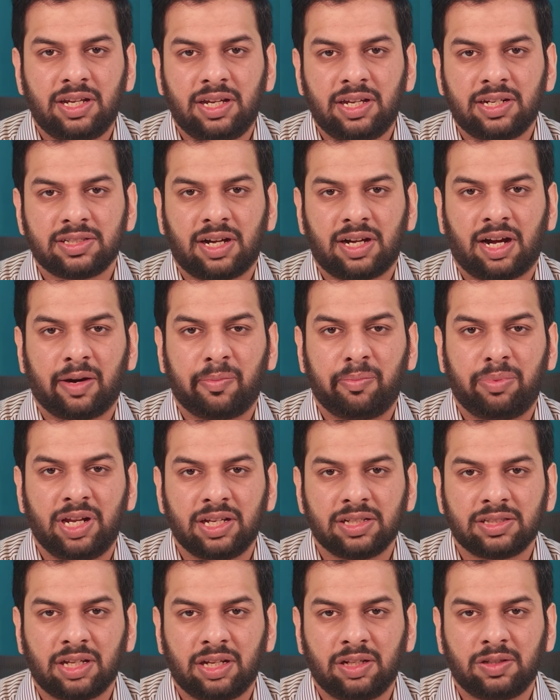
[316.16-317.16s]
leads are
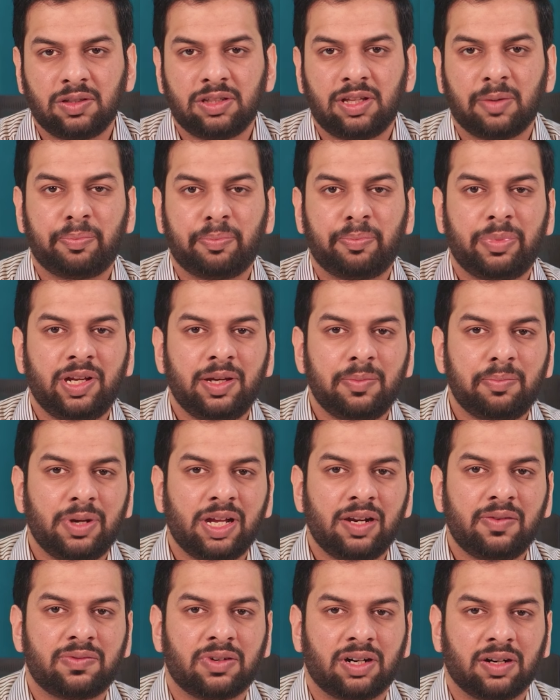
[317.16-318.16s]
placed into the
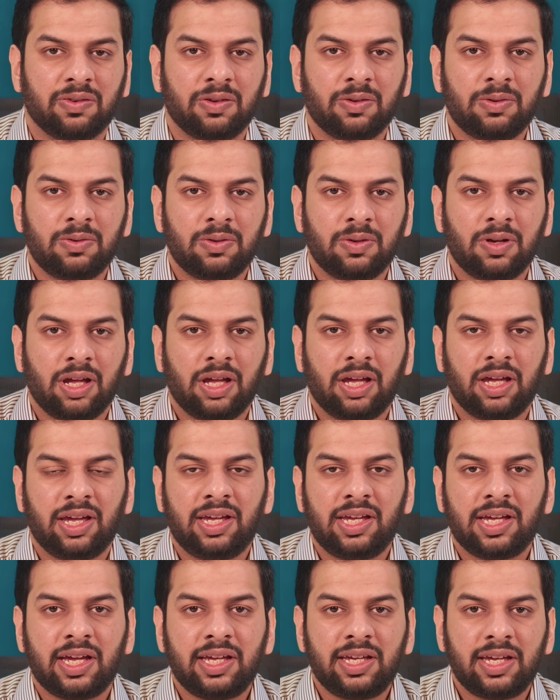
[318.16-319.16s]
pre-built workflow.
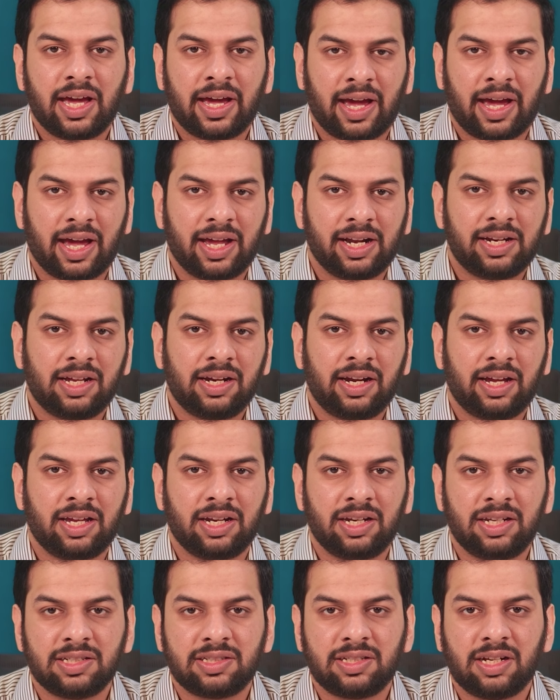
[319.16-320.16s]
AI handle
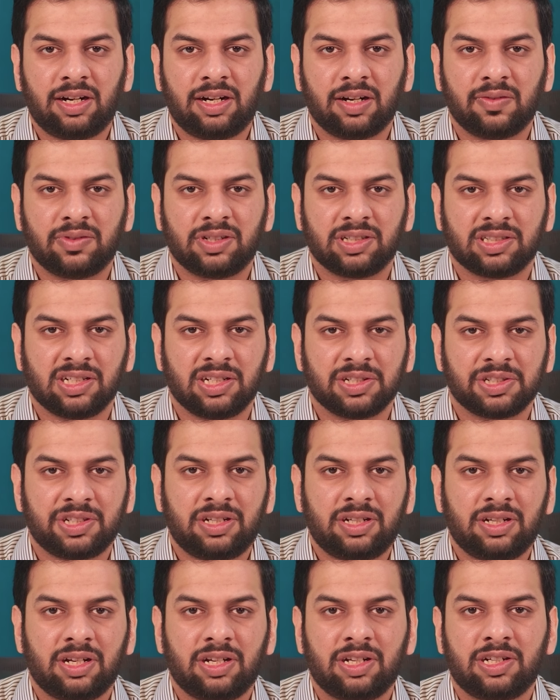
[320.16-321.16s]
initial
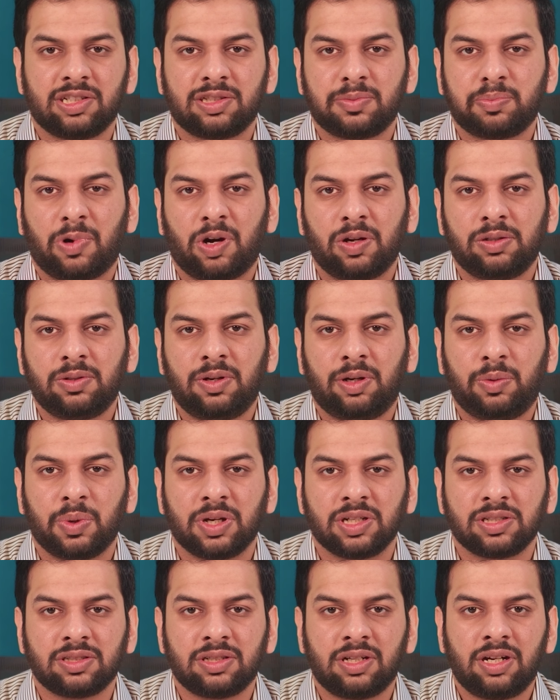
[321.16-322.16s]
conversation, respond to
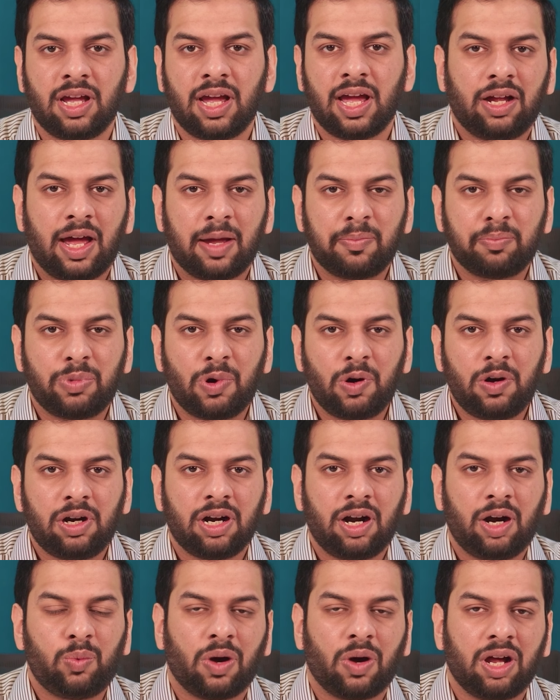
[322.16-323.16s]
questions, and
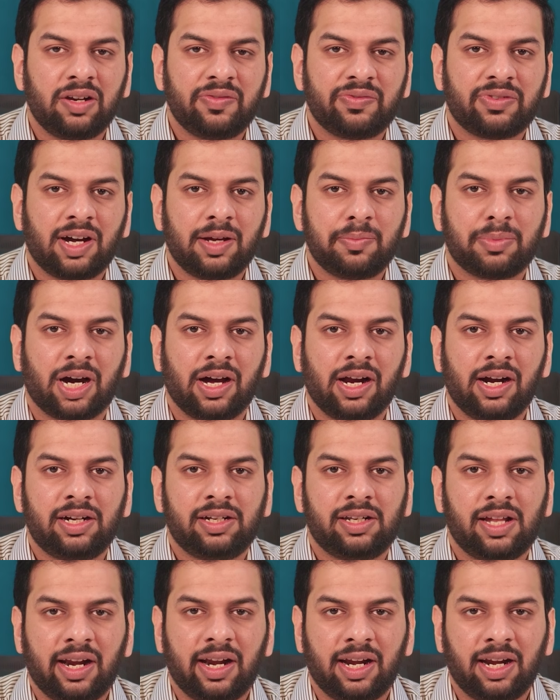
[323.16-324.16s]
book qualified buyer
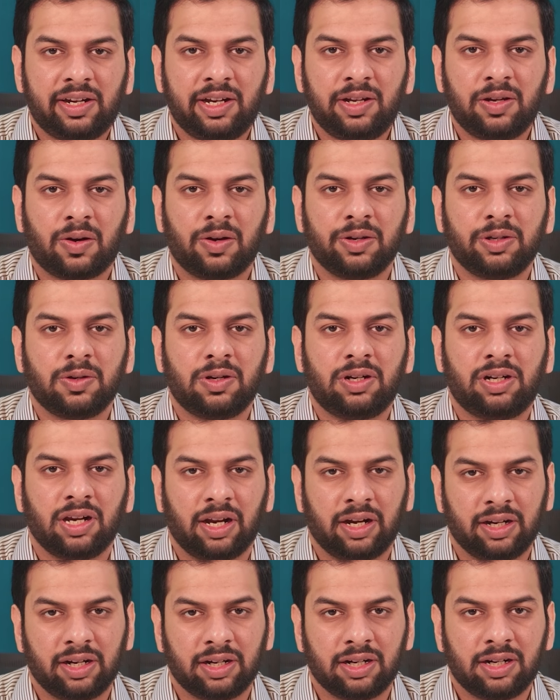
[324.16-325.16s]
directly on your
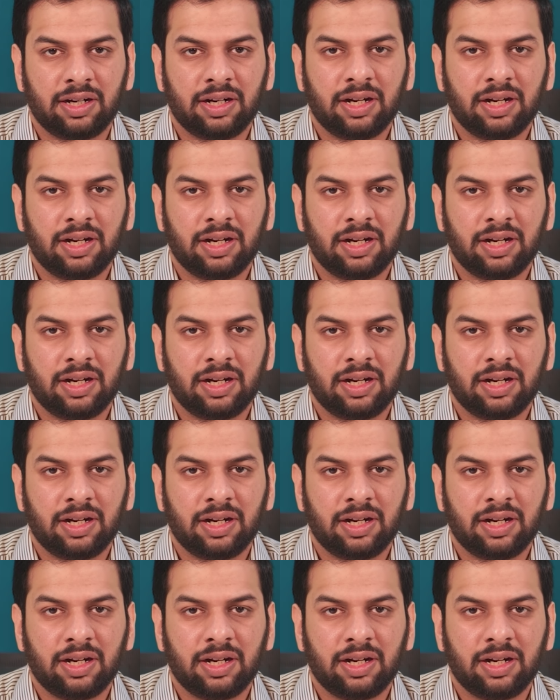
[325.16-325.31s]
calendar.